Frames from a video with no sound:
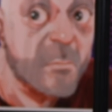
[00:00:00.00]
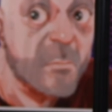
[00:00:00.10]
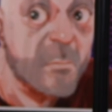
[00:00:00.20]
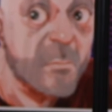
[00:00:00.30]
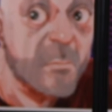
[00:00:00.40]

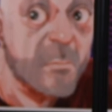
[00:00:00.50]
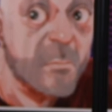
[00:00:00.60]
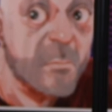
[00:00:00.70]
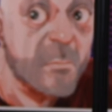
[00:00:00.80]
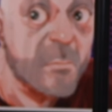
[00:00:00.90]

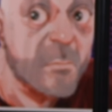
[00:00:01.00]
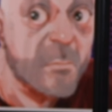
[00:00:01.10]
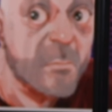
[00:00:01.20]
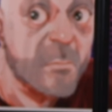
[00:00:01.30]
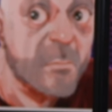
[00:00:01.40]

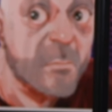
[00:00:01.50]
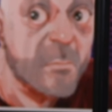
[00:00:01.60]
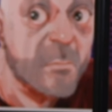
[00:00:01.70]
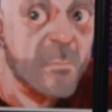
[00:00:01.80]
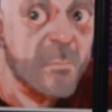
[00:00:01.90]

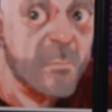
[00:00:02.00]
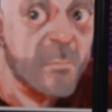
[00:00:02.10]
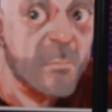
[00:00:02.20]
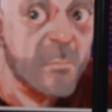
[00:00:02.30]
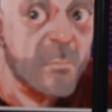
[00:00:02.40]

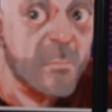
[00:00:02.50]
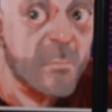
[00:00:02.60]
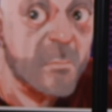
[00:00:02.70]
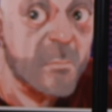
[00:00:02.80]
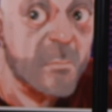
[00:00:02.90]

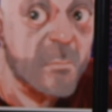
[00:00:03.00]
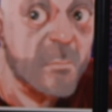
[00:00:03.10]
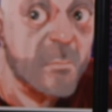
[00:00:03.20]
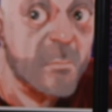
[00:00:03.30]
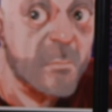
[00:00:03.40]

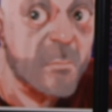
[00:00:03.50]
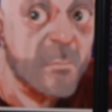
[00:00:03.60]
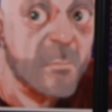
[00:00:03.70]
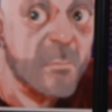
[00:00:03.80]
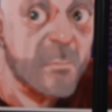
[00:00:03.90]

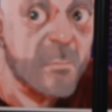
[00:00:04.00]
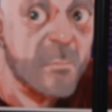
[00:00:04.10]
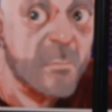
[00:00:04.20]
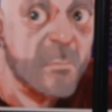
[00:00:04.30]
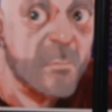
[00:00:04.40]

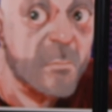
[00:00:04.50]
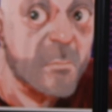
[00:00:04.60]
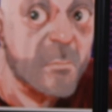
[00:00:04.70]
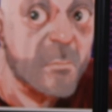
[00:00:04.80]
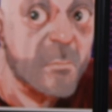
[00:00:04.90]

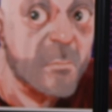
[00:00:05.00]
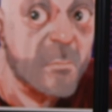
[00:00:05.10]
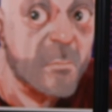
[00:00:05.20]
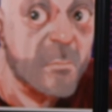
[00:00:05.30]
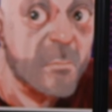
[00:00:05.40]

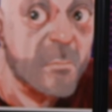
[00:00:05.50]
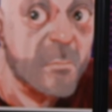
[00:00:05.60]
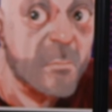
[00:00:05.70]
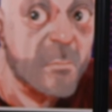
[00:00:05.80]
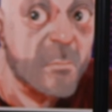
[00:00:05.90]

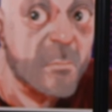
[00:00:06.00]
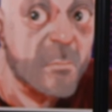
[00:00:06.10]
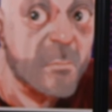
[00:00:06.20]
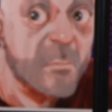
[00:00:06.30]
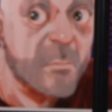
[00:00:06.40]

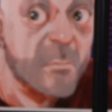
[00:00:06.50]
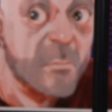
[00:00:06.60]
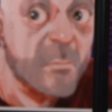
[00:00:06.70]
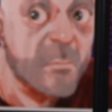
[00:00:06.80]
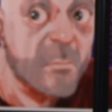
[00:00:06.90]

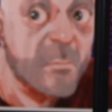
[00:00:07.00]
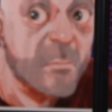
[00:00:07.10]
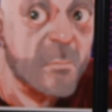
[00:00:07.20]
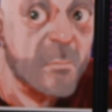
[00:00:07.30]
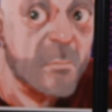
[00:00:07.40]

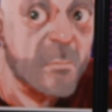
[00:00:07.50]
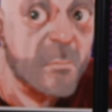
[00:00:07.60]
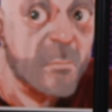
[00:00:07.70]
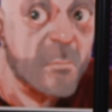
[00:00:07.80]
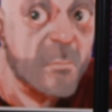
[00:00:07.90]
No words are spoken by the person on screen.